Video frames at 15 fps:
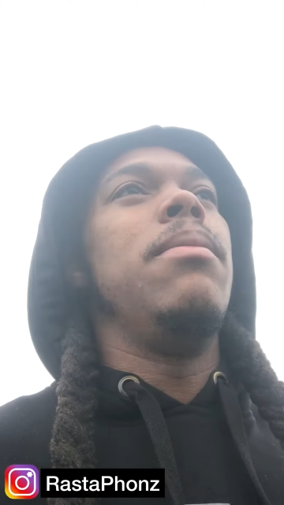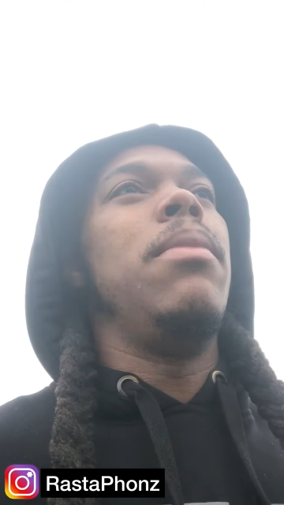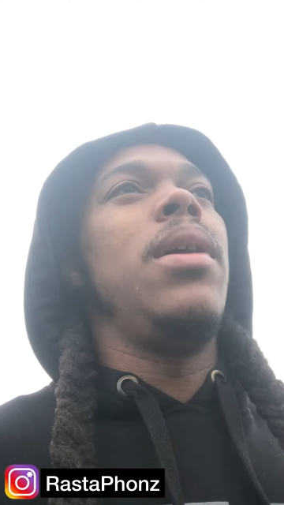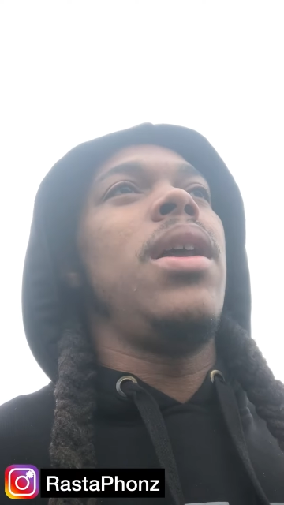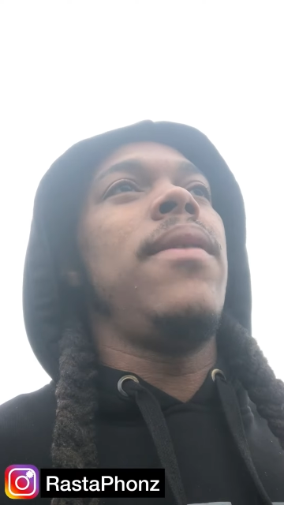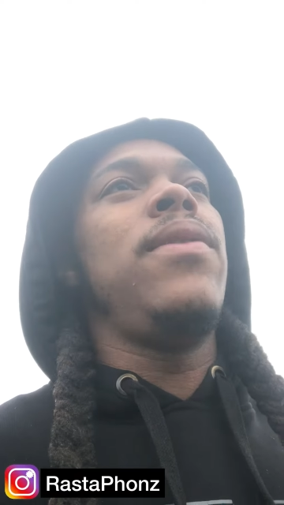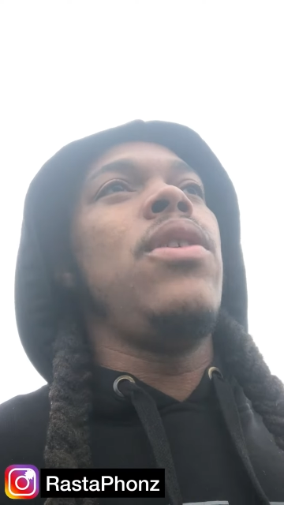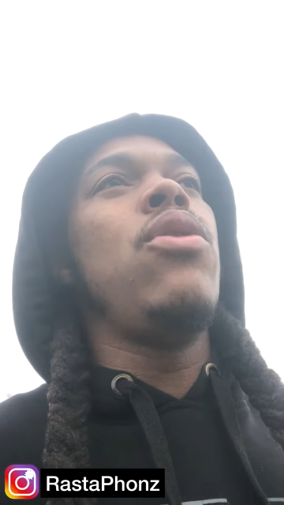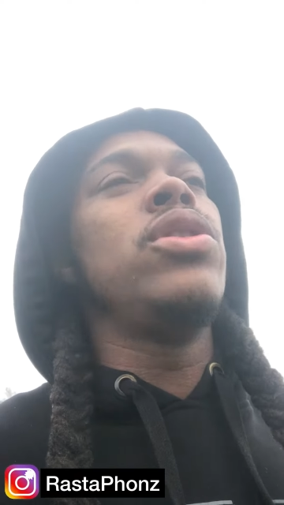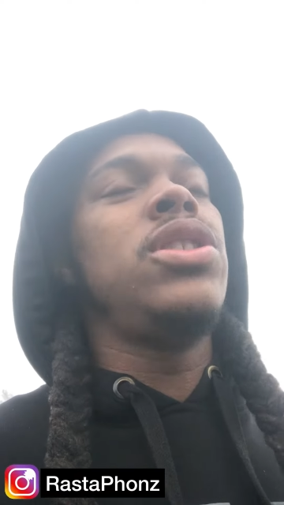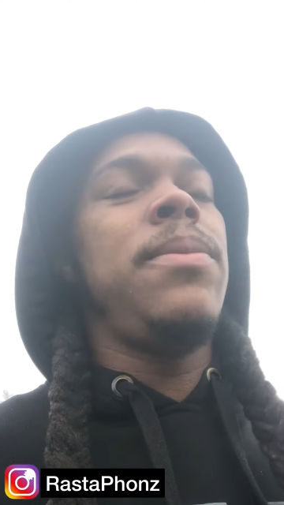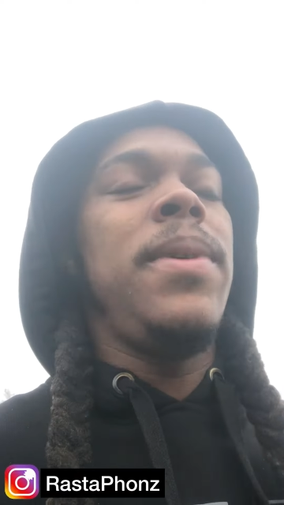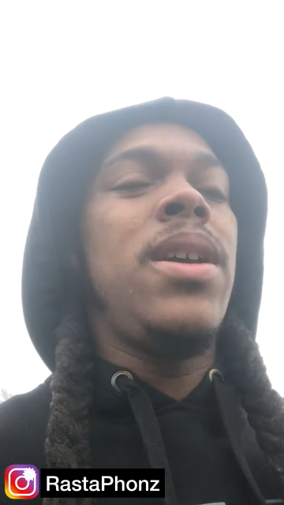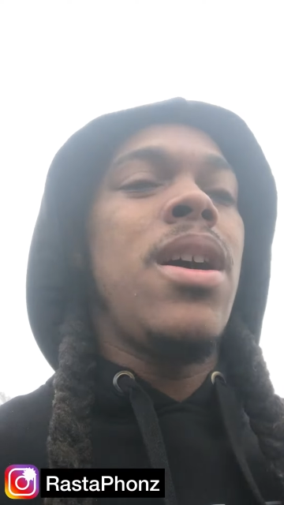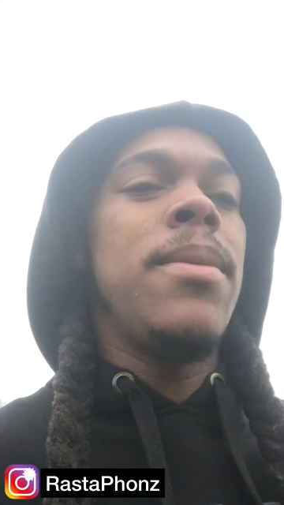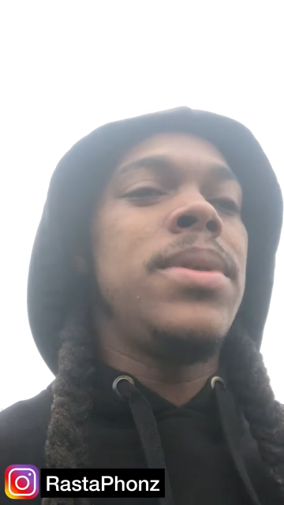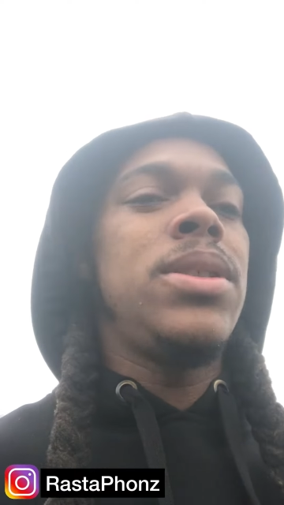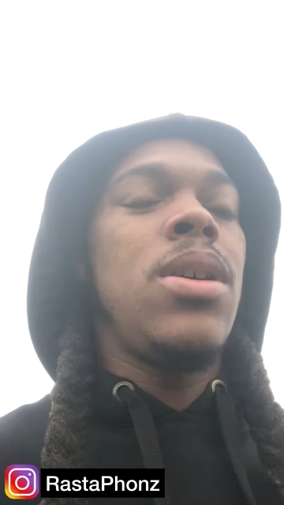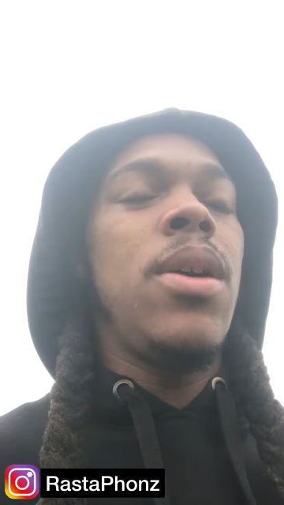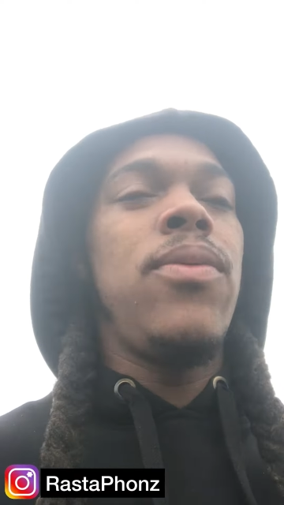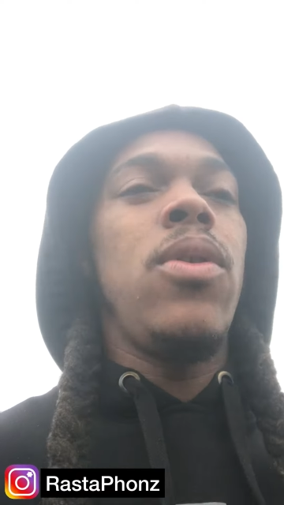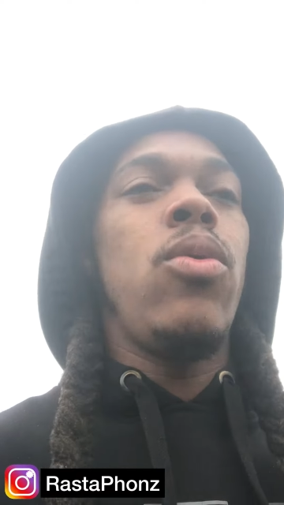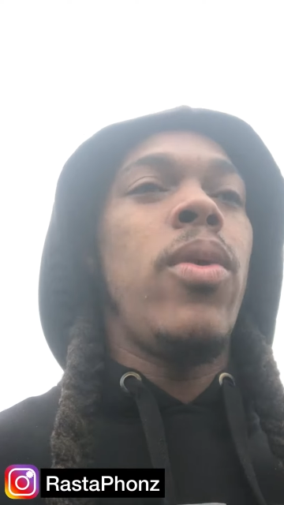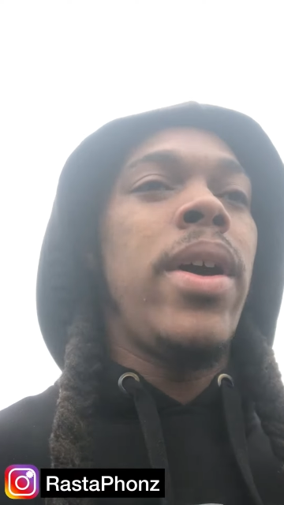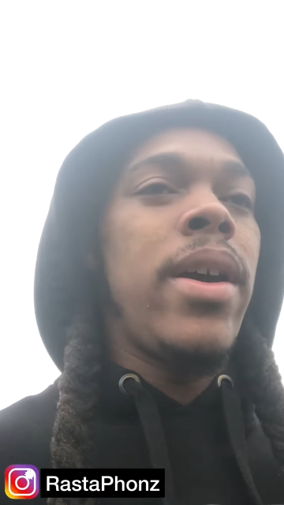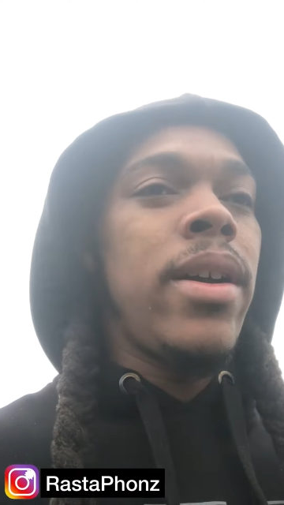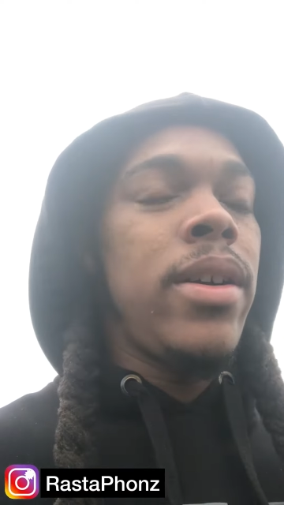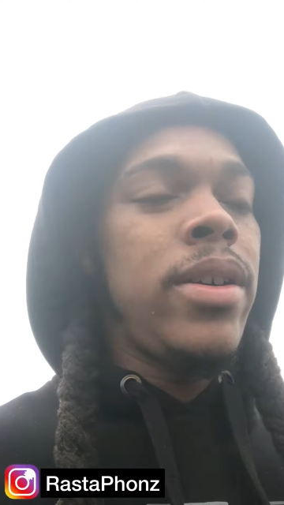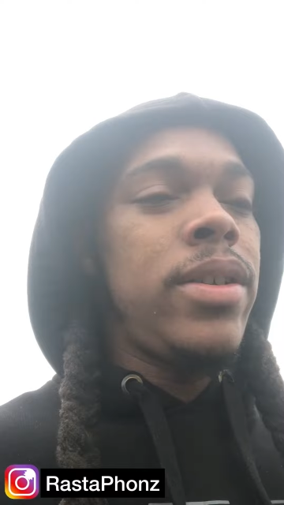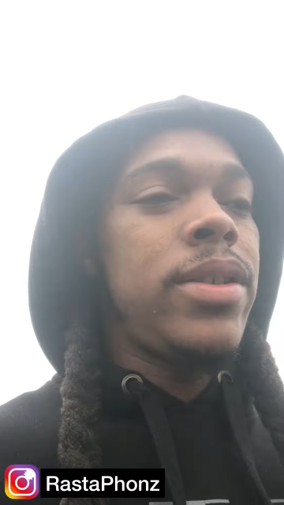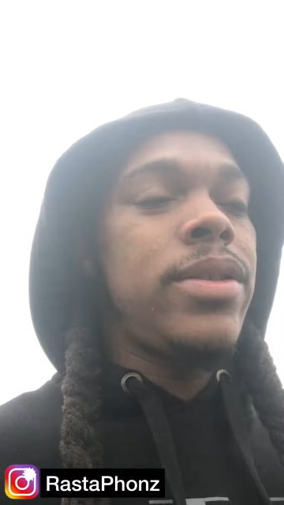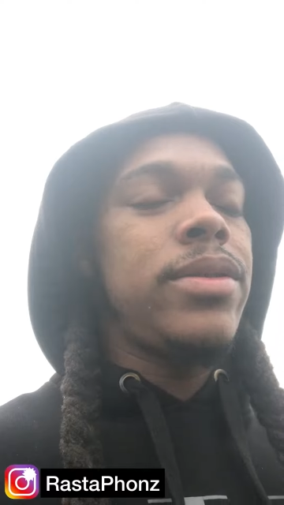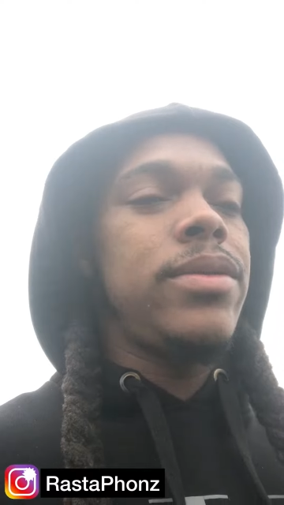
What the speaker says: But if you was to become self-aware,